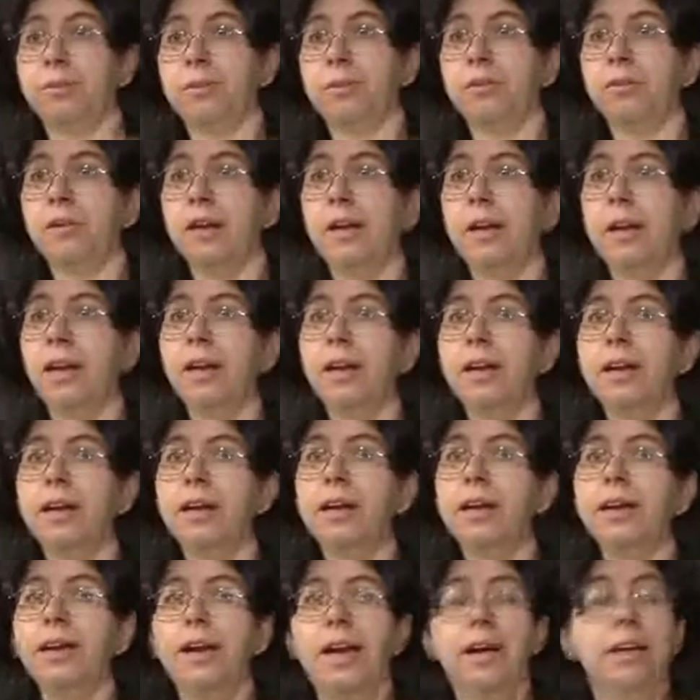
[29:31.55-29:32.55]
Okay?
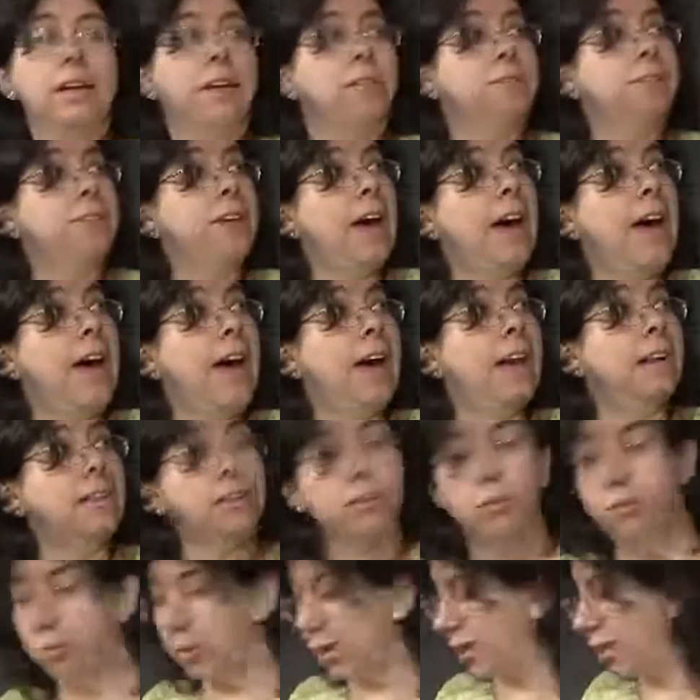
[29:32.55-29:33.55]
And in
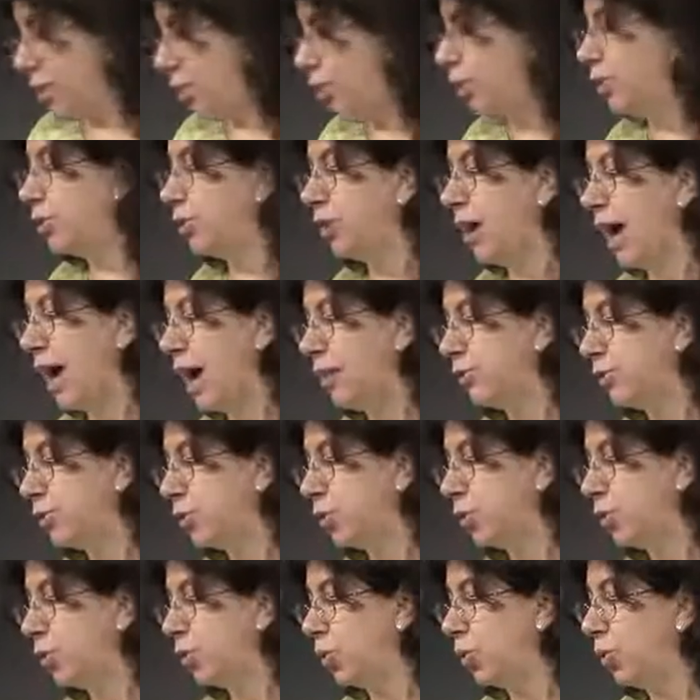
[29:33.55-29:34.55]
fact, we're going to have
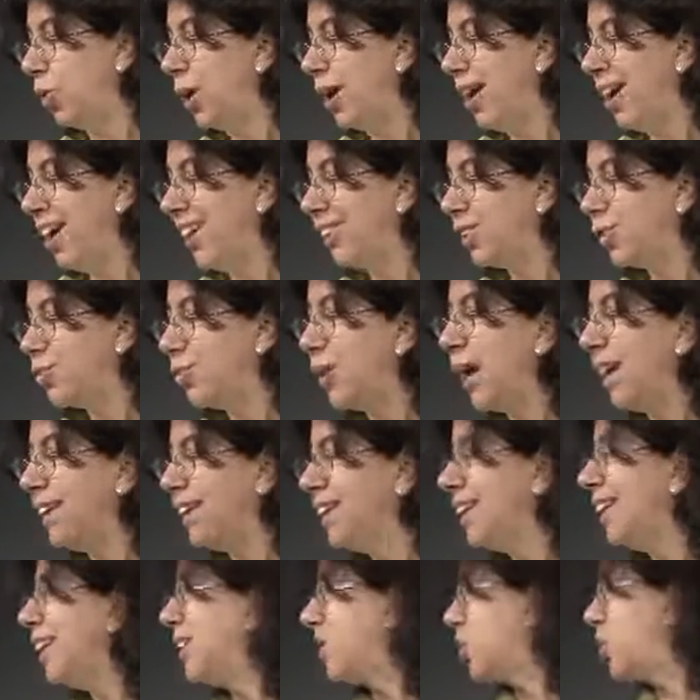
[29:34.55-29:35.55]
to trade
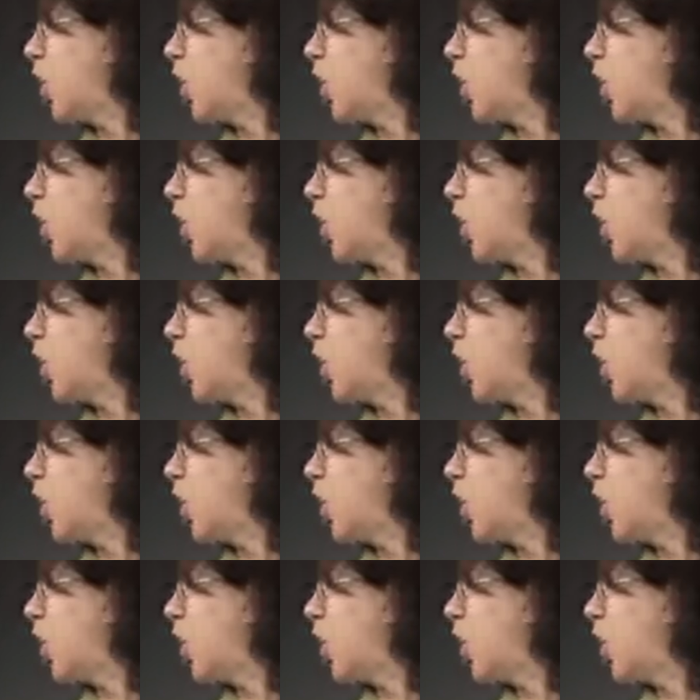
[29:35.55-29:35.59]
these